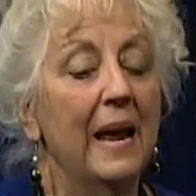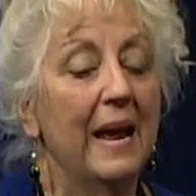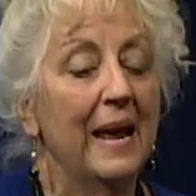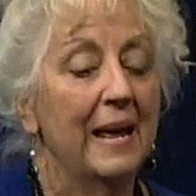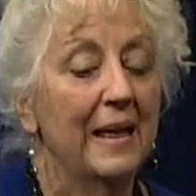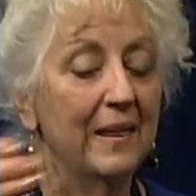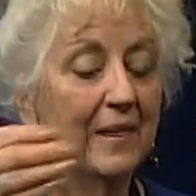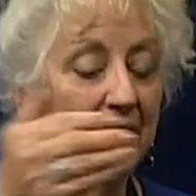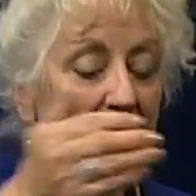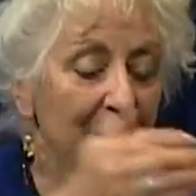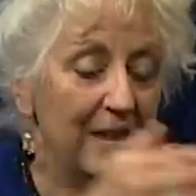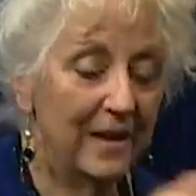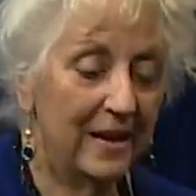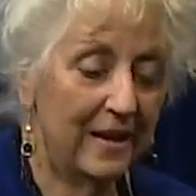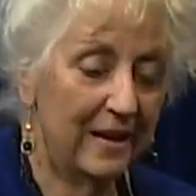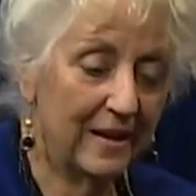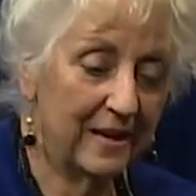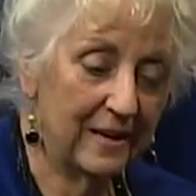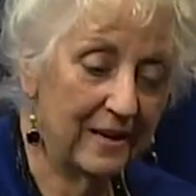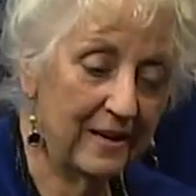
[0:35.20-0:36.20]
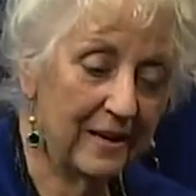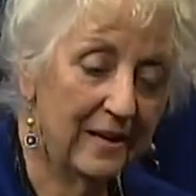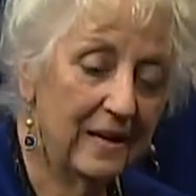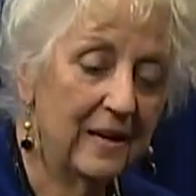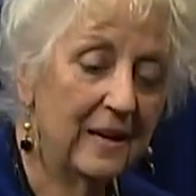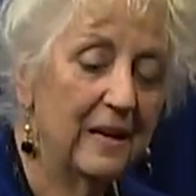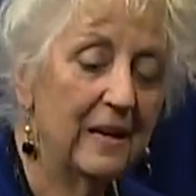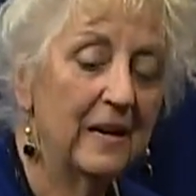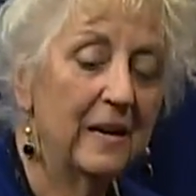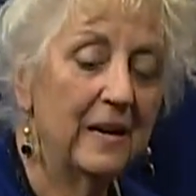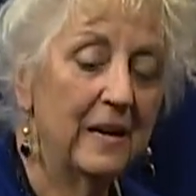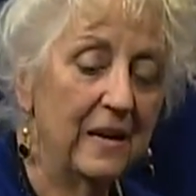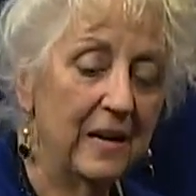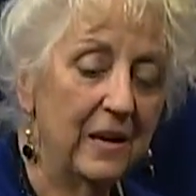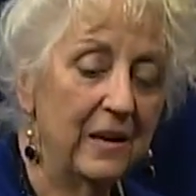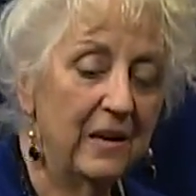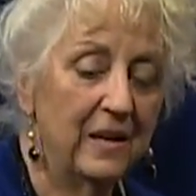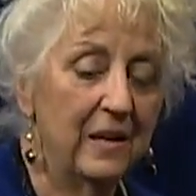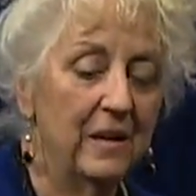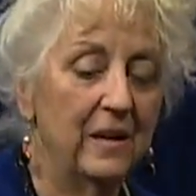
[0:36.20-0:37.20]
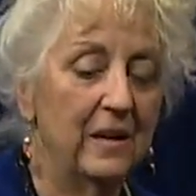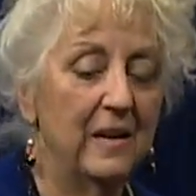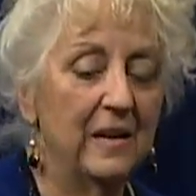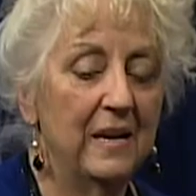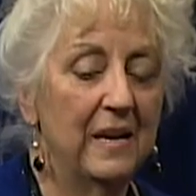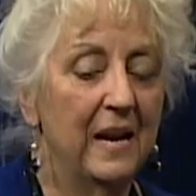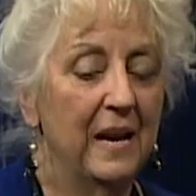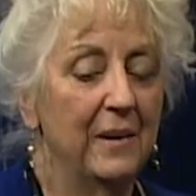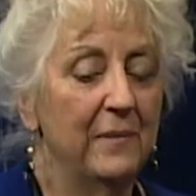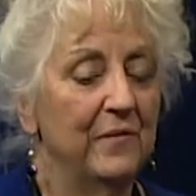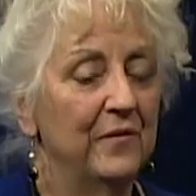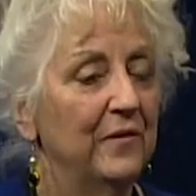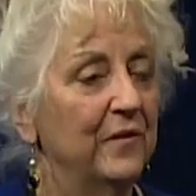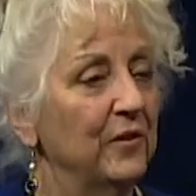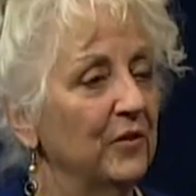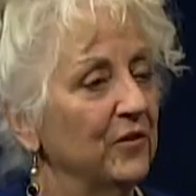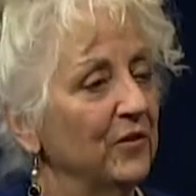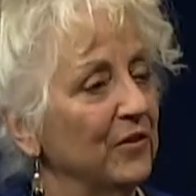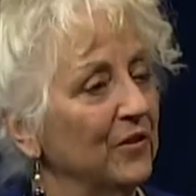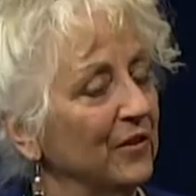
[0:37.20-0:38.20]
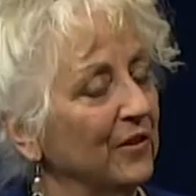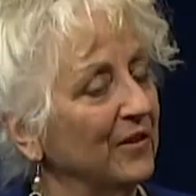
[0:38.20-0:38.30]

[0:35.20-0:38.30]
And then he came full circle